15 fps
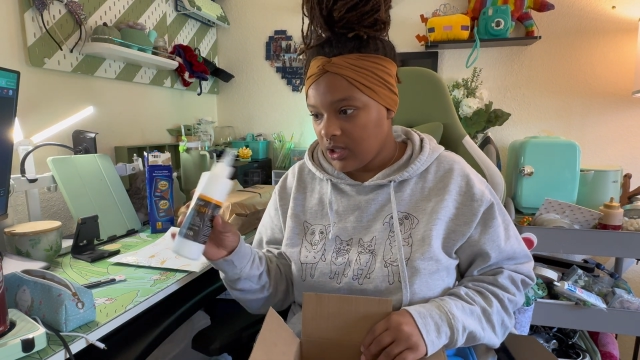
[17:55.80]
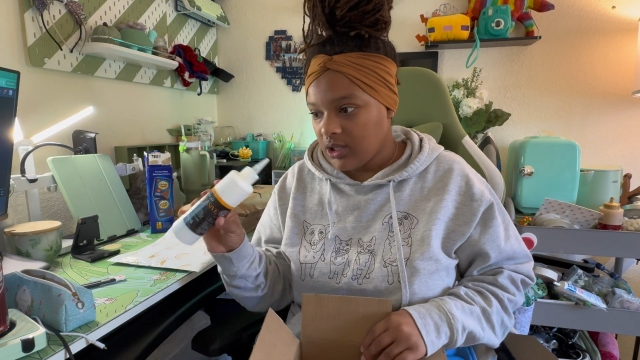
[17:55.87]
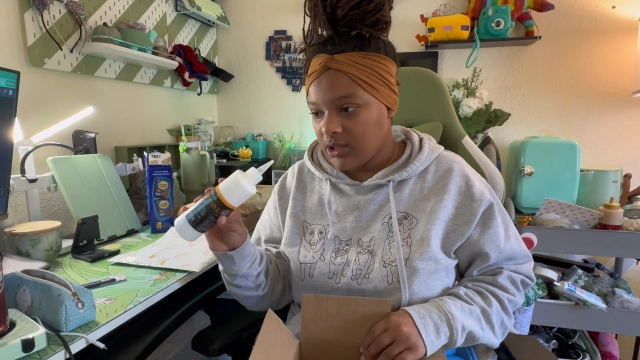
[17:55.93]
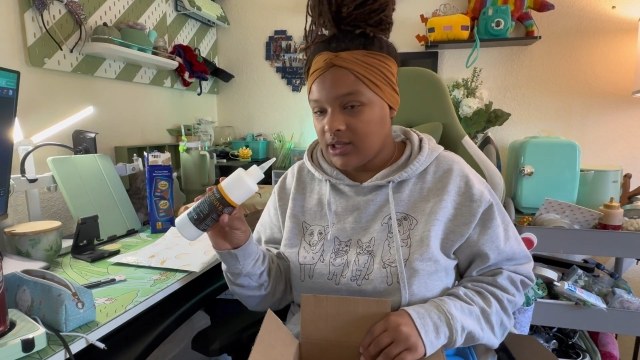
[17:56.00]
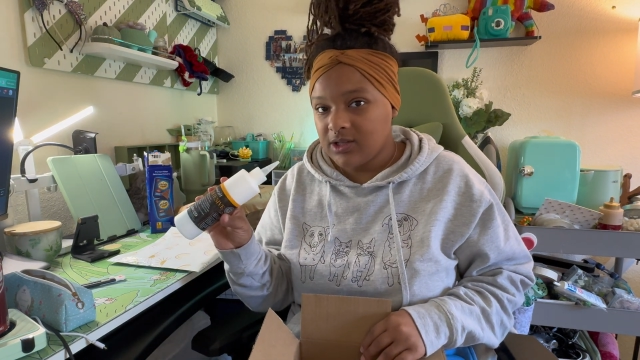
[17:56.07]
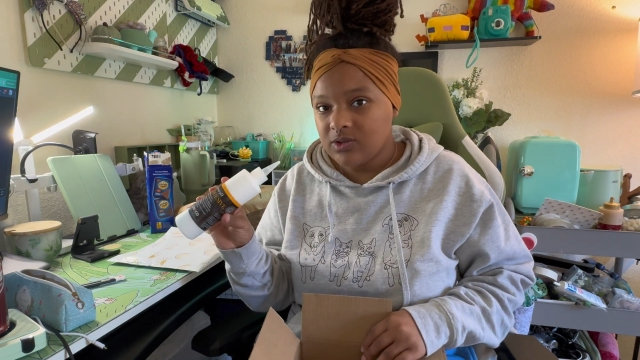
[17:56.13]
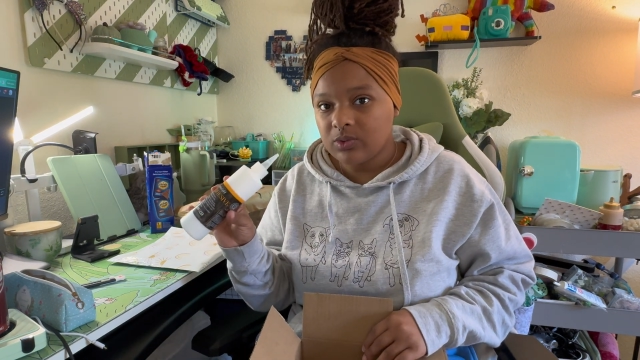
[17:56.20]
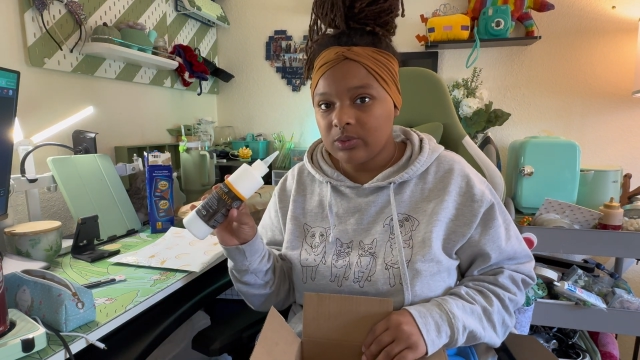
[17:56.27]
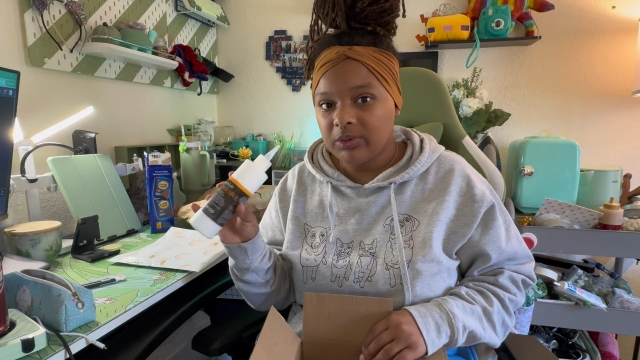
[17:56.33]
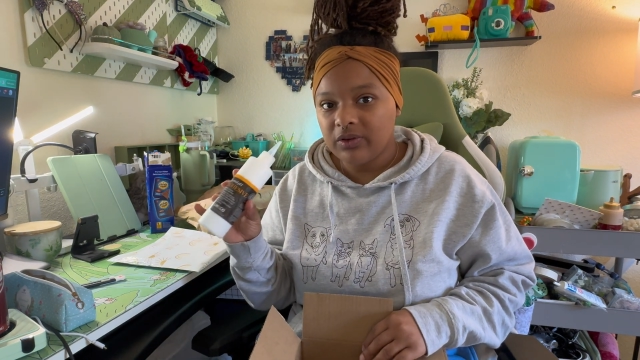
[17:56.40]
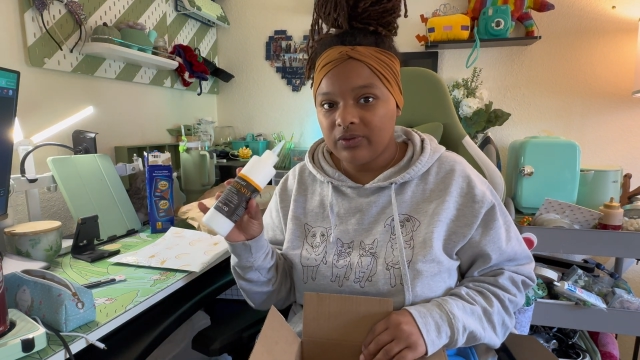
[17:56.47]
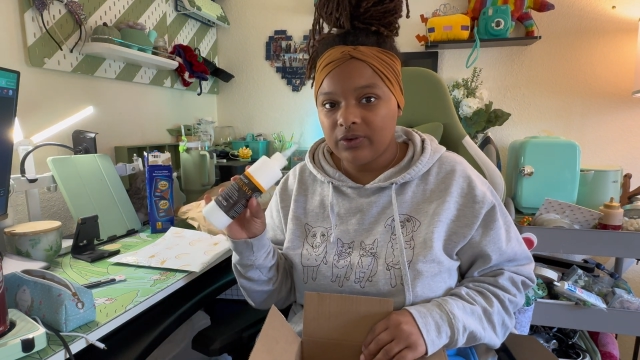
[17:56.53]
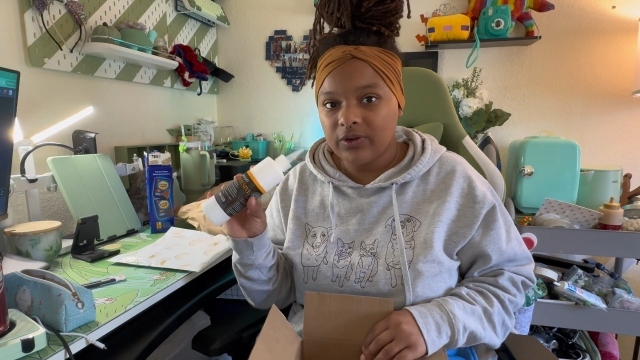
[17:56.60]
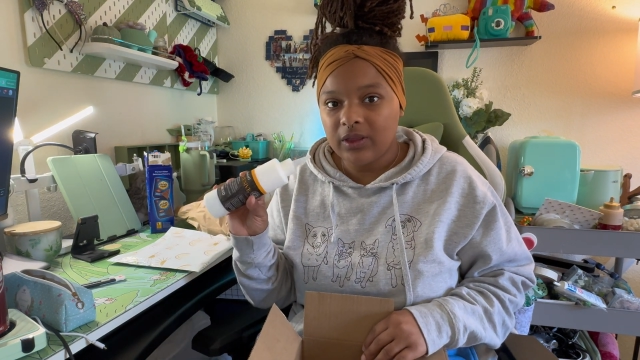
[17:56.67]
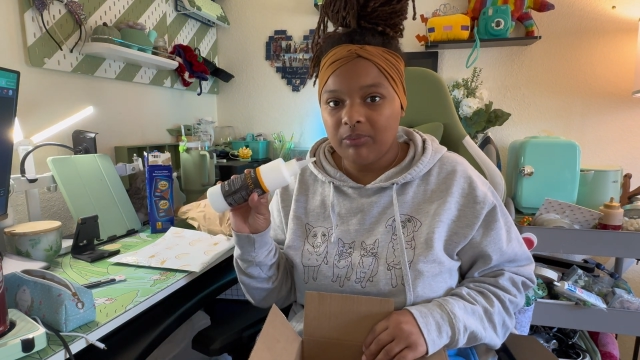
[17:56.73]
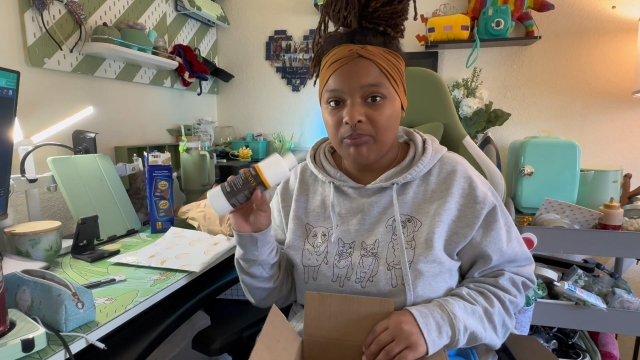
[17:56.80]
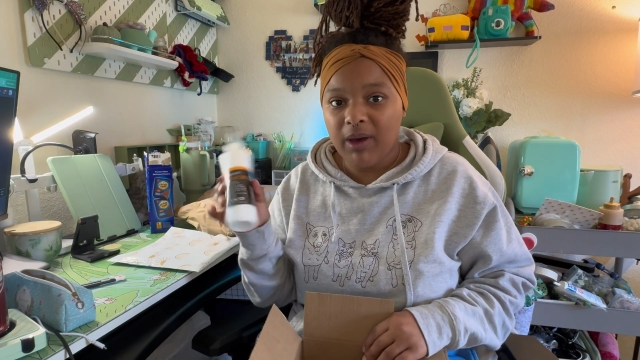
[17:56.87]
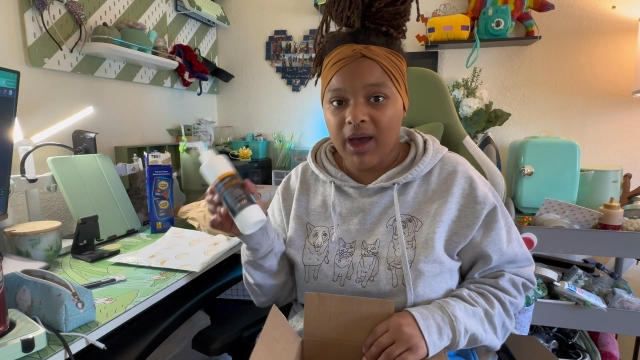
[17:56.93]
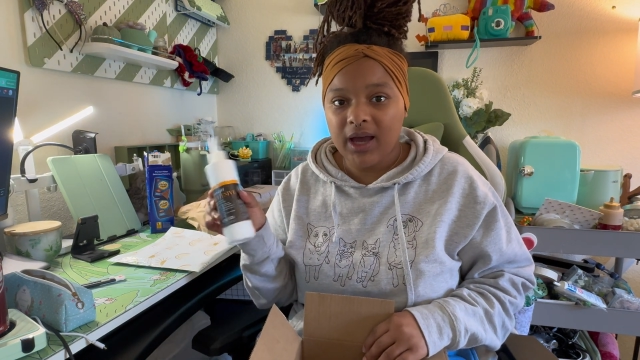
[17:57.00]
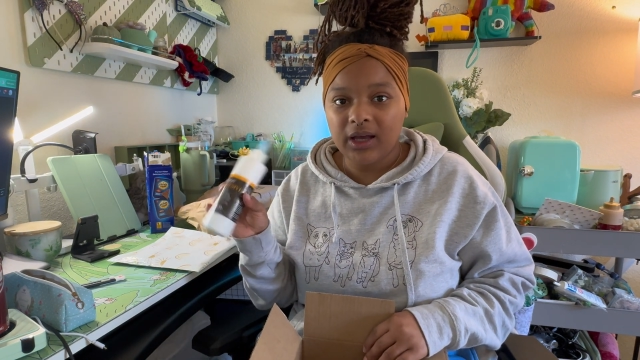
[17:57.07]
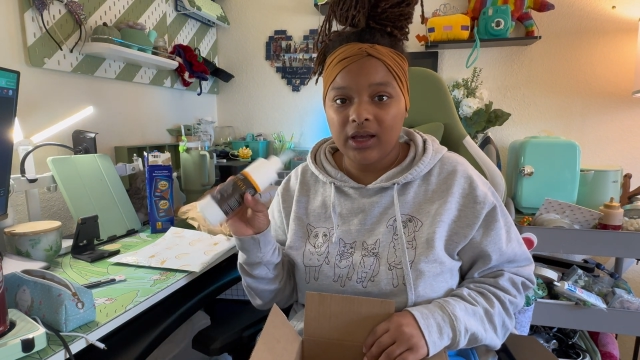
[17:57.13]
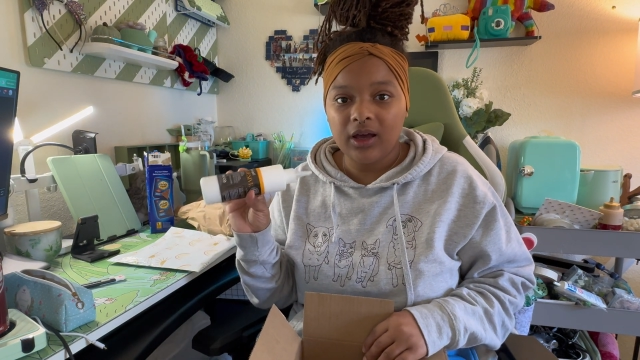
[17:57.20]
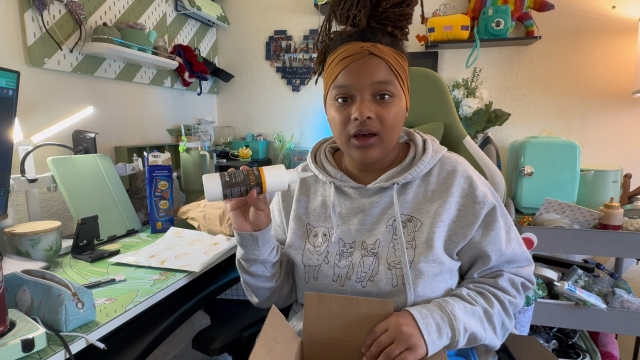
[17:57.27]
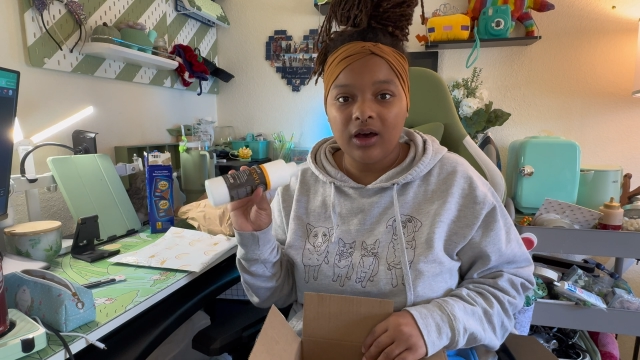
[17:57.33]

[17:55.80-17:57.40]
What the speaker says: This will be for the back